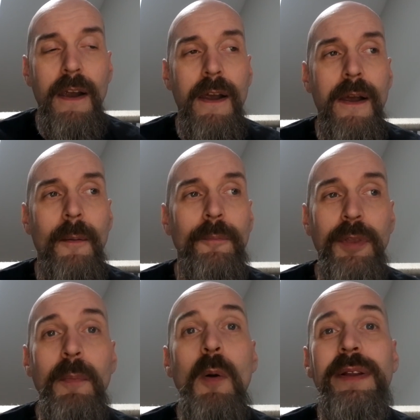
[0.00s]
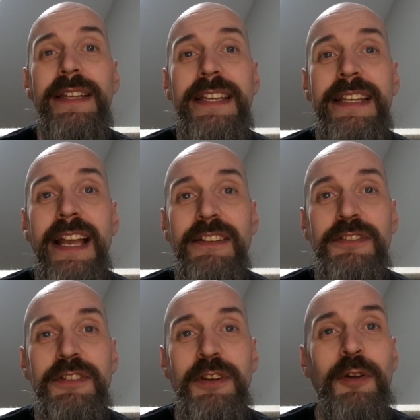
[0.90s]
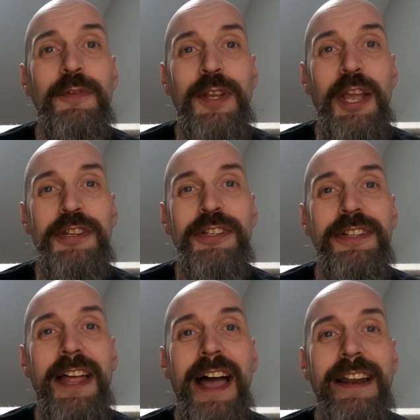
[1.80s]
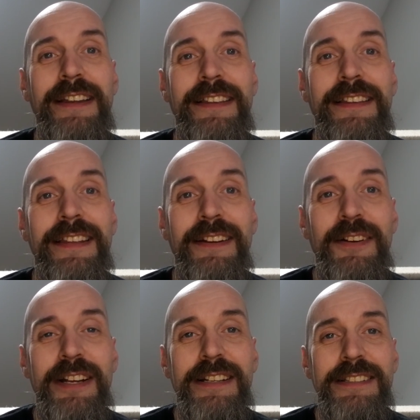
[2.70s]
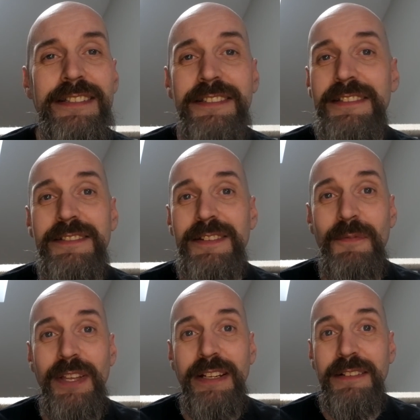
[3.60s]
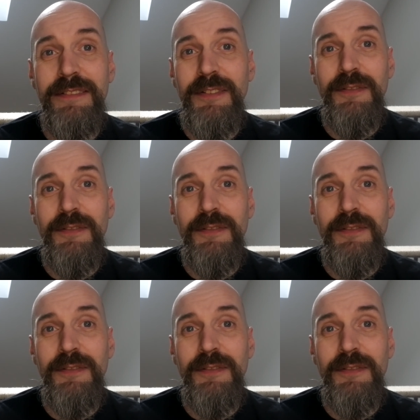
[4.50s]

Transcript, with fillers: Um, the moment he gets the notification that there is something